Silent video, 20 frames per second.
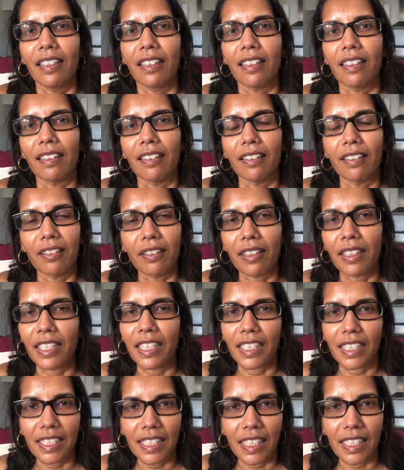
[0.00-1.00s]
oh, I need
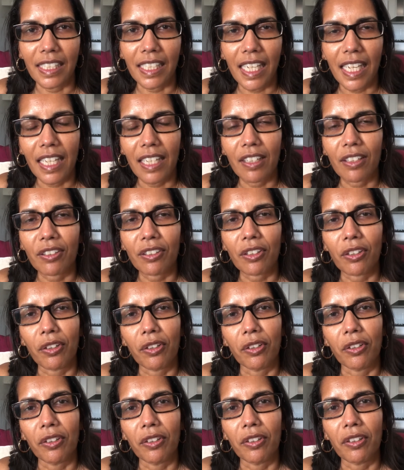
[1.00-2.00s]
to sit down,
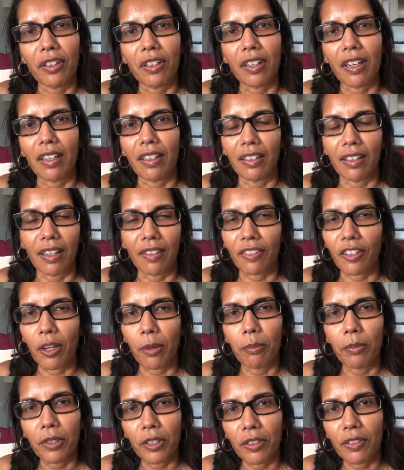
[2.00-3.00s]
or oh, I've got to
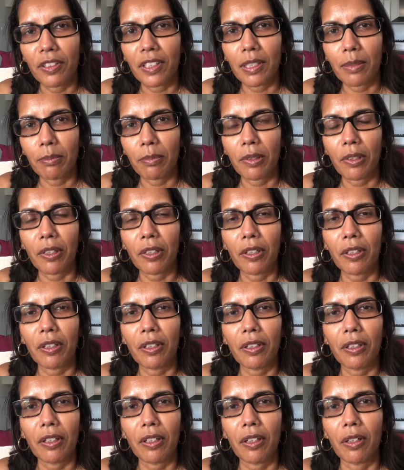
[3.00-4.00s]
move some
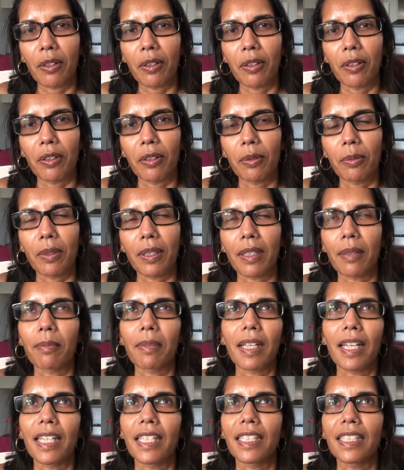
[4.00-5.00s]
more, or when I'm
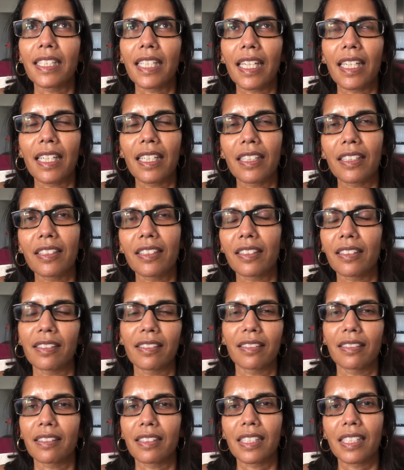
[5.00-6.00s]
laying down,
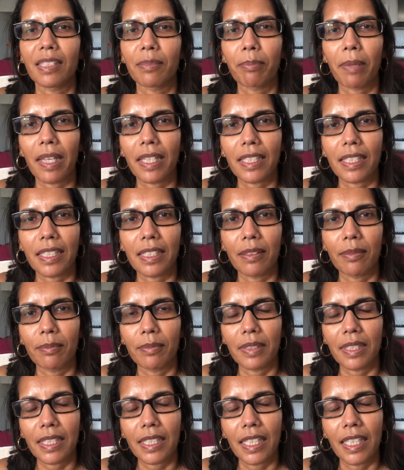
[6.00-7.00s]

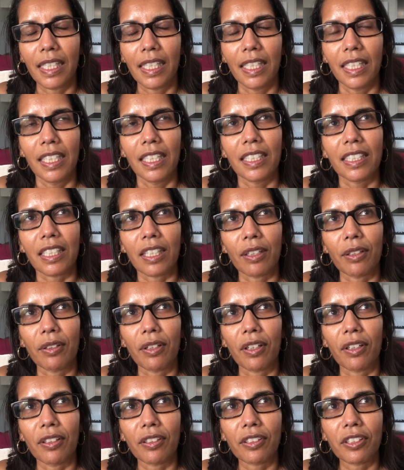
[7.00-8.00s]
spasms. So
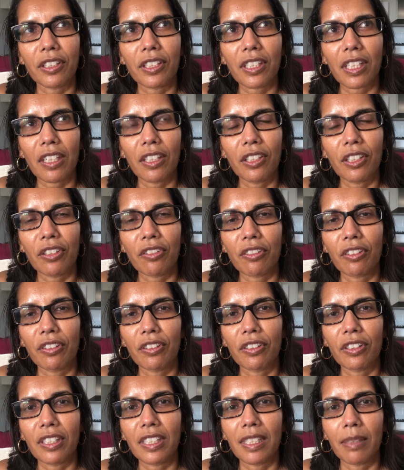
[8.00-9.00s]
I'll just go through
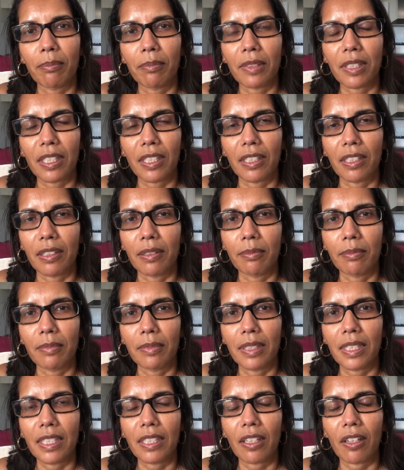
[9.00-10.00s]

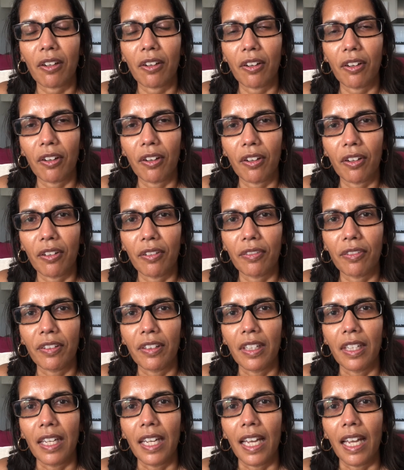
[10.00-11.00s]
symptoms of
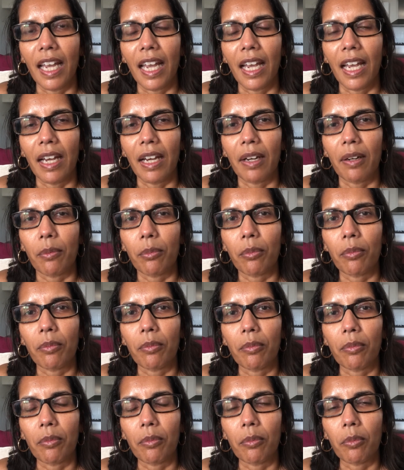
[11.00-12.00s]

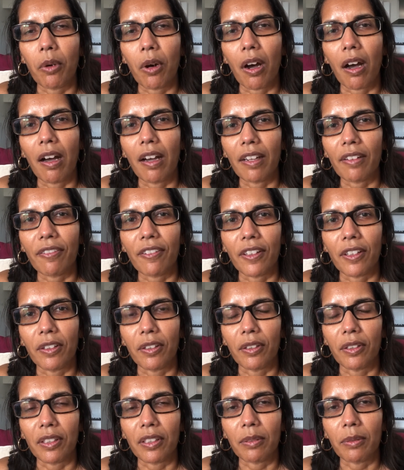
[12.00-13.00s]
what I feel
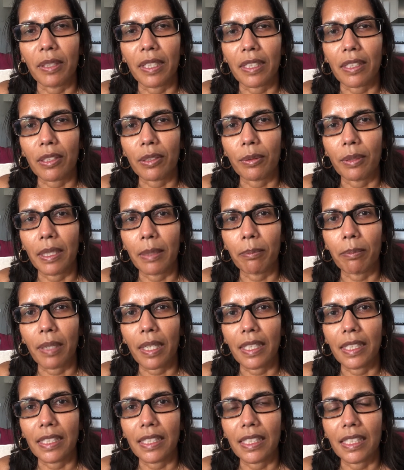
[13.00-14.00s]
on a week-to-week
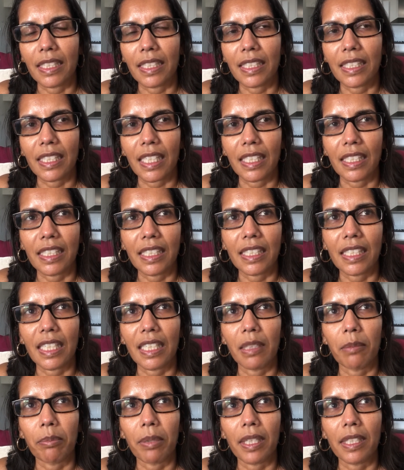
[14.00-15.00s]
basis, day-to-day
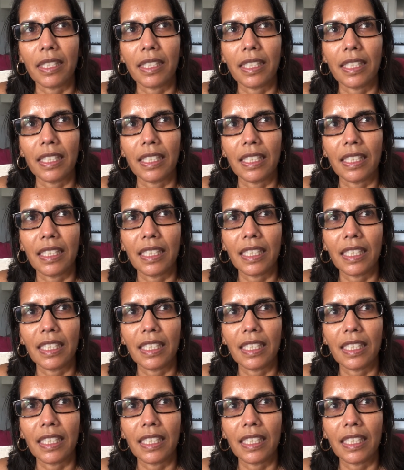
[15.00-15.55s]
basis,